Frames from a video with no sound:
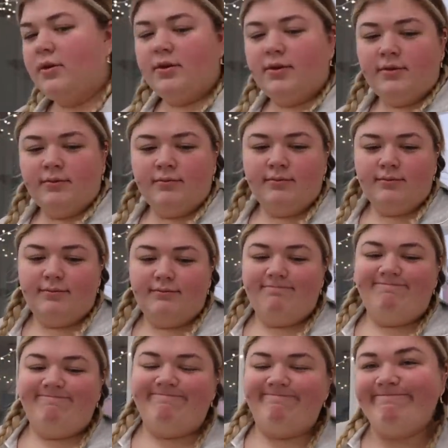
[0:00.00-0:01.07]

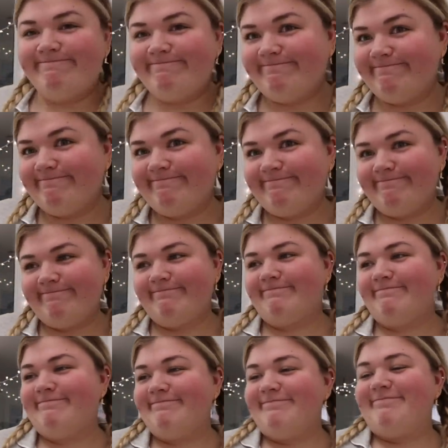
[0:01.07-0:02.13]

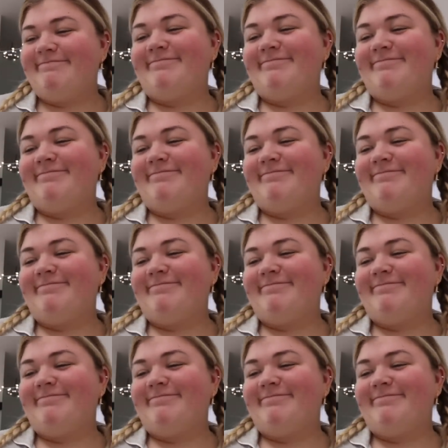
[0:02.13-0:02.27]
No one is speaking in this clip.